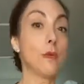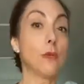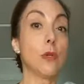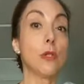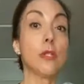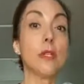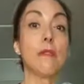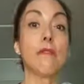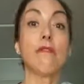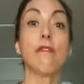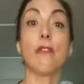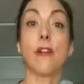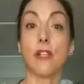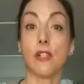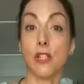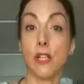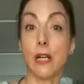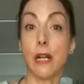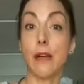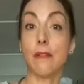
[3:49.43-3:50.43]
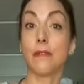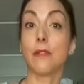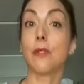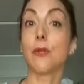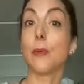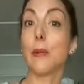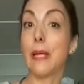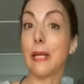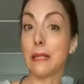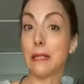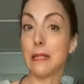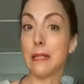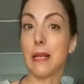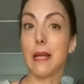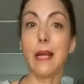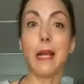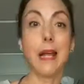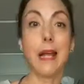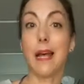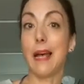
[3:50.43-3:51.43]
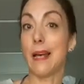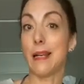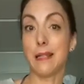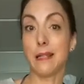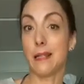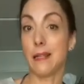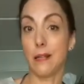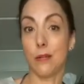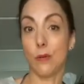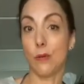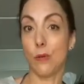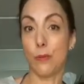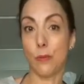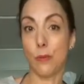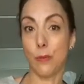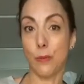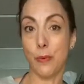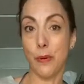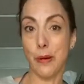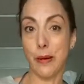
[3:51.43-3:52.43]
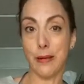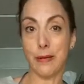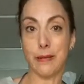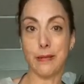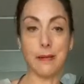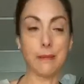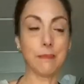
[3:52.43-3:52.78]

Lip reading: wasn't fresh enough to eat as a normal bread.